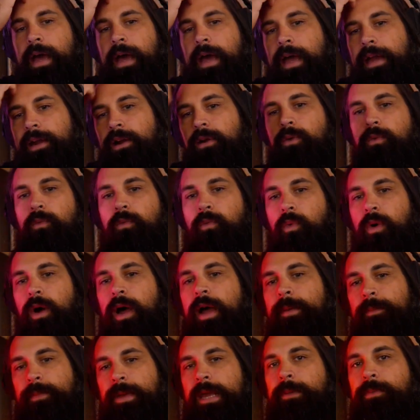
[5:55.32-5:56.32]
I don't
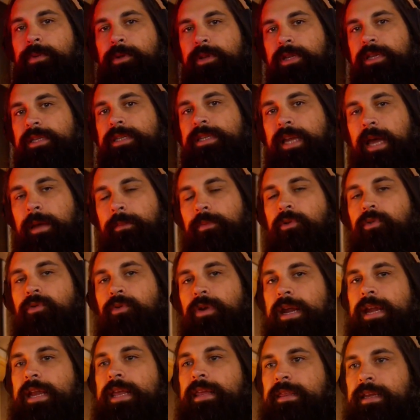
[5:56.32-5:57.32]
want people to stop
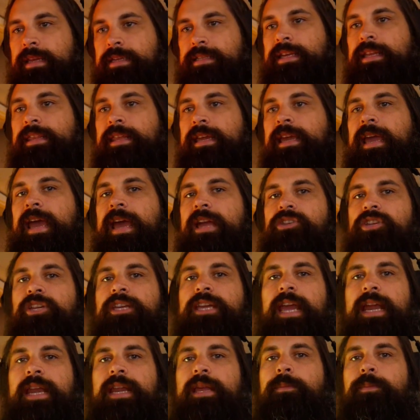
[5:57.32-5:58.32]
creating things. I think
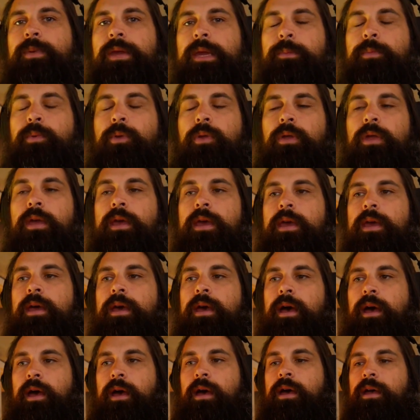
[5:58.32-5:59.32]
educating people
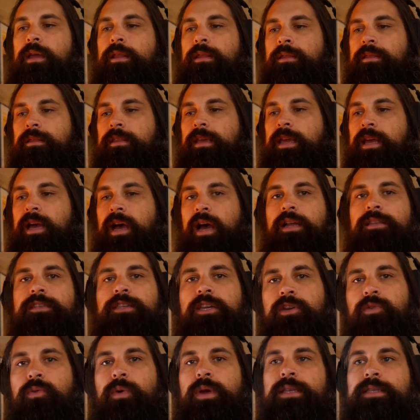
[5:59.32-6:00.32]
on the
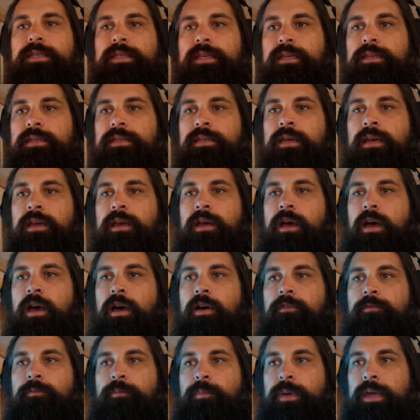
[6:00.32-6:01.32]
consequences
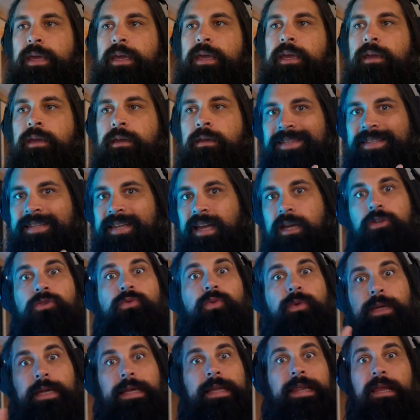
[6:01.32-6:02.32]
of being
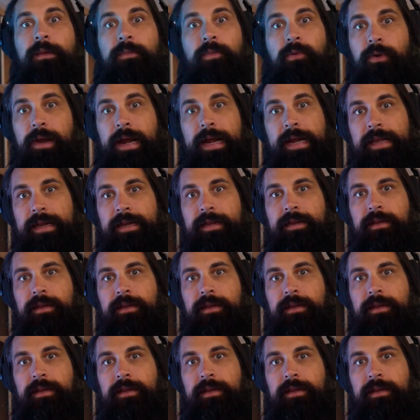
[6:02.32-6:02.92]
sexually liberated